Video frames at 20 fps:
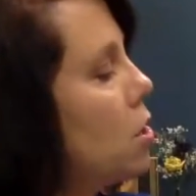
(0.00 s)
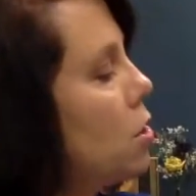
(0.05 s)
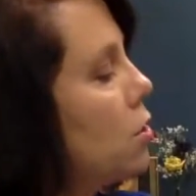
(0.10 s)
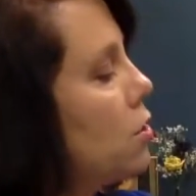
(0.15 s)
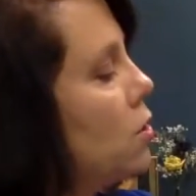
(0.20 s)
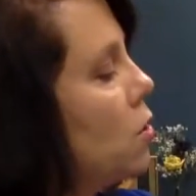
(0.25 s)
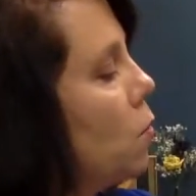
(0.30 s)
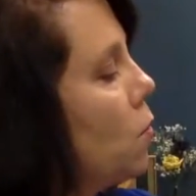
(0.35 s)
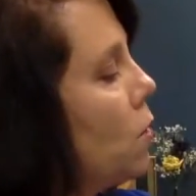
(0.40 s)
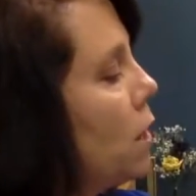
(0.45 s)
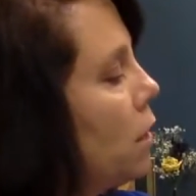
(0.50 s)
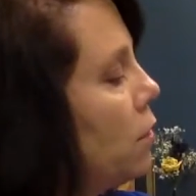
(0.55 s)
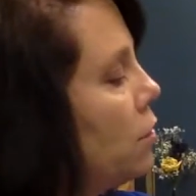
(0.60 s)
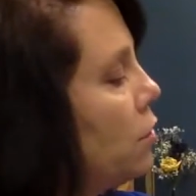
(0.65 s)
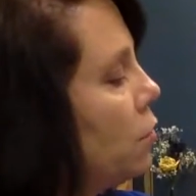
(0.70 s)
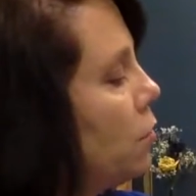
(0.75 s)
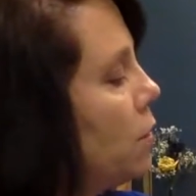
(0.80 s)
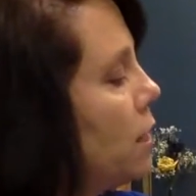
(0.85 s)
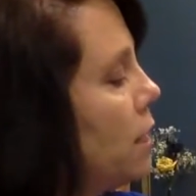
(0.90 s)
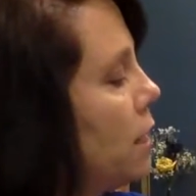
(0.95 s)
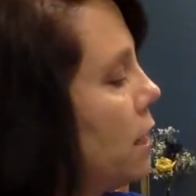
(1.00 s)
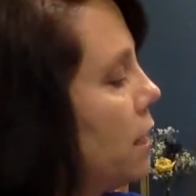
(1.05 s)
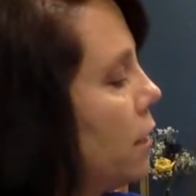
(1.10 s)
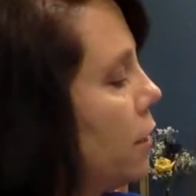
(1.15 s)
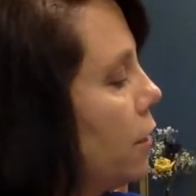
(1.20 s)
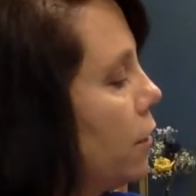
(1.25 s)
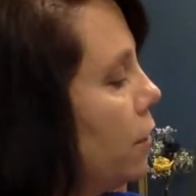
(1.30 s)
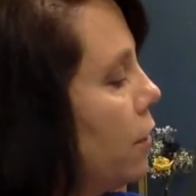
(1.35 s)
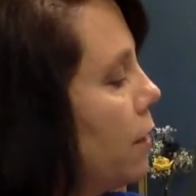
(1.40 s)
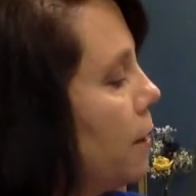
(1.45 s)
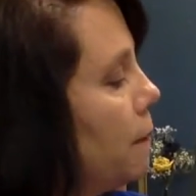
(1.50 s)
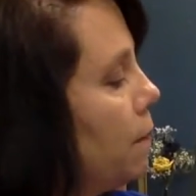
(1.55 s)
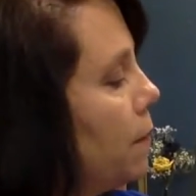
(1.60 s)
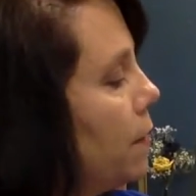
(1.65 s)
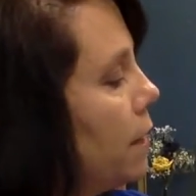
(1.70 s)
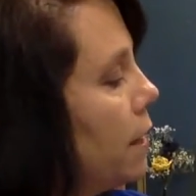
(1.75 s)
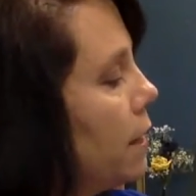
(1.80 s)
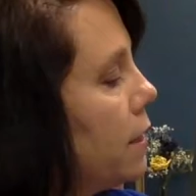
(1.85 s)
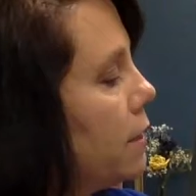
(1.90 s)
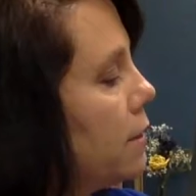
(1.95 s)
So what I'll do here
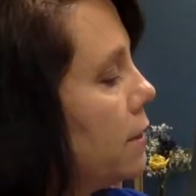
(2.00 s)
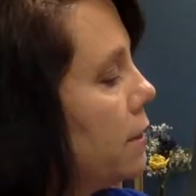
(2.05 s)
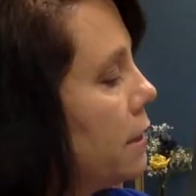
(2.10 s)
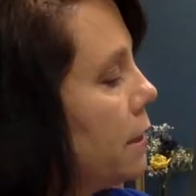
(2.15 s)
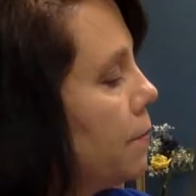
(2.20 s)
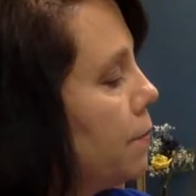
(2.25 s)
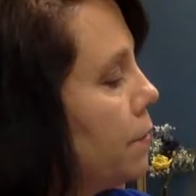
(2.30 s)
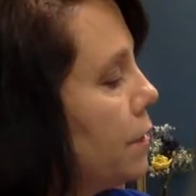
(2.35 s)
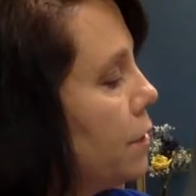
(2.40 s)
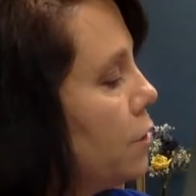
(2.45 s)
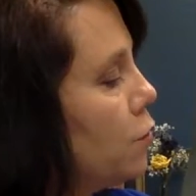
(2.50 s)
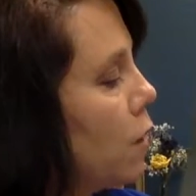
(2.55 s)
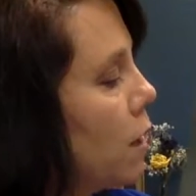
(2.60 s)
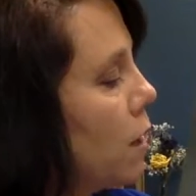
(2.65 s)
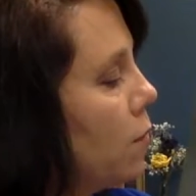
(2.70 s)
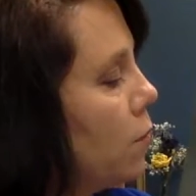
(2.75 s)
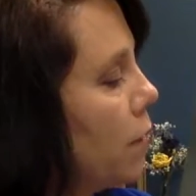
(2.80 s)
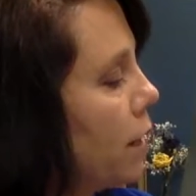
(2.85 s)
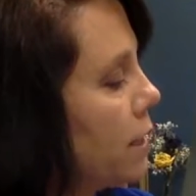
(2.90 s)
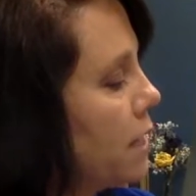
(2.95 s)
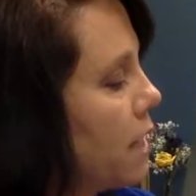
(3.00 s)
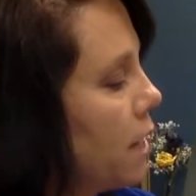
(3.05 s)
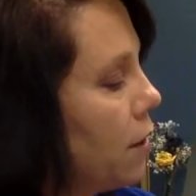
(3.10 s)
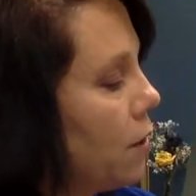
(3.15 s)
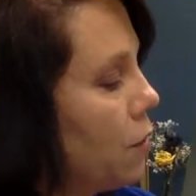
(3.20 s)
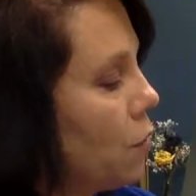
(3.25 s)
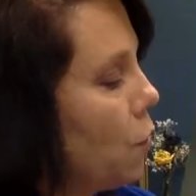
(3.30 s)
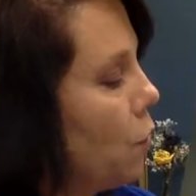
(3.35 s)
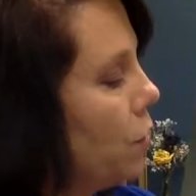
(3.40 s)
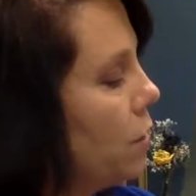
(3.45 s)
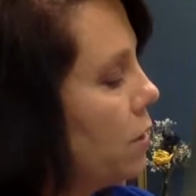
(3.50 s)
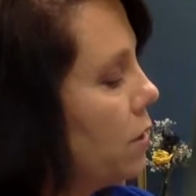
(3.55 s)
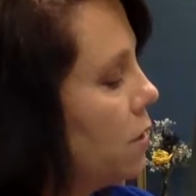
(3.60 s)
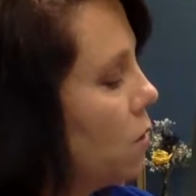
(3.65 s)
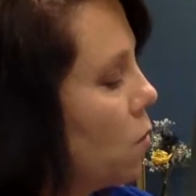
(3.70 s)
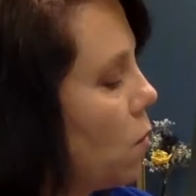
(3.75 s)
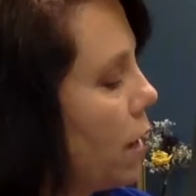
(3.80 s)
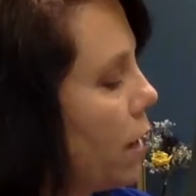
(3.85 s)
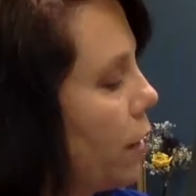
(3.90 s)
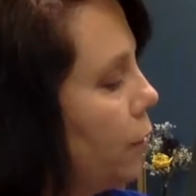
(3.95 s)
is simply draw a rectangle or a
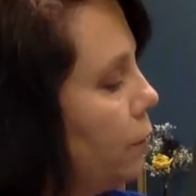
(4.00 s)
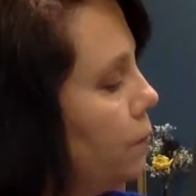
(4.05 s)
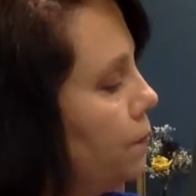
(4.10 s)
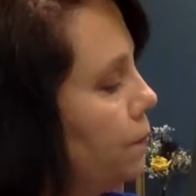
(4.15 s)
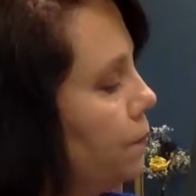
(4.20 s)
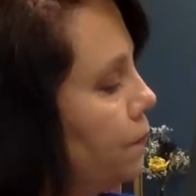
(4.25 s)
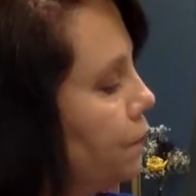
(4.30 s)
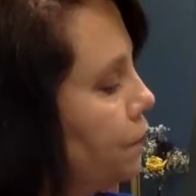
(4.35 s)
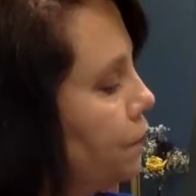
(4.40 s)
square.